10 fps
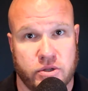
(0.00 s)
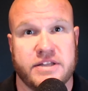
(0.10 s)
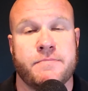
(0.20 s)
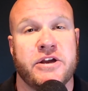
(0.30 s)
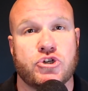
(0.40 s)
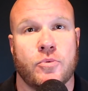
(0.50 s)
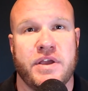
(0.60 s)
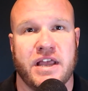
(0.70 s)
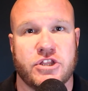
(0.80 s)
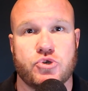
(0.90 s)
So let's make
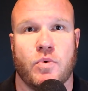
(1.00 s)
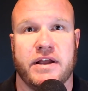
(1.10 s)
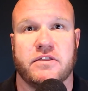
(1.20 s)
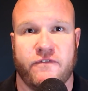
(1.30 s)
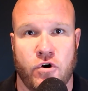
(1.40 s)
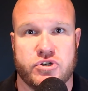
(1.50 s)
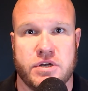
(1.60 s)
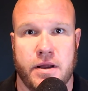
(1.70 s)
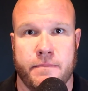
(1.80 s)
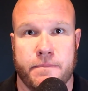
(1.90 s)
sure we get this right the
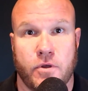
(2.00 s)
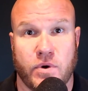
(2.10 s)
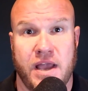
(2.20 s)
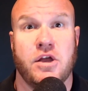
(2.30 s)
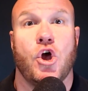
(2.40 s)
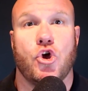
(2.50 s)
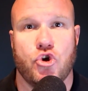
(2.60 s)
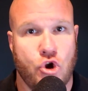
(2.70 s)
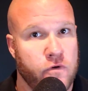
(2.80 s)
first time, okay?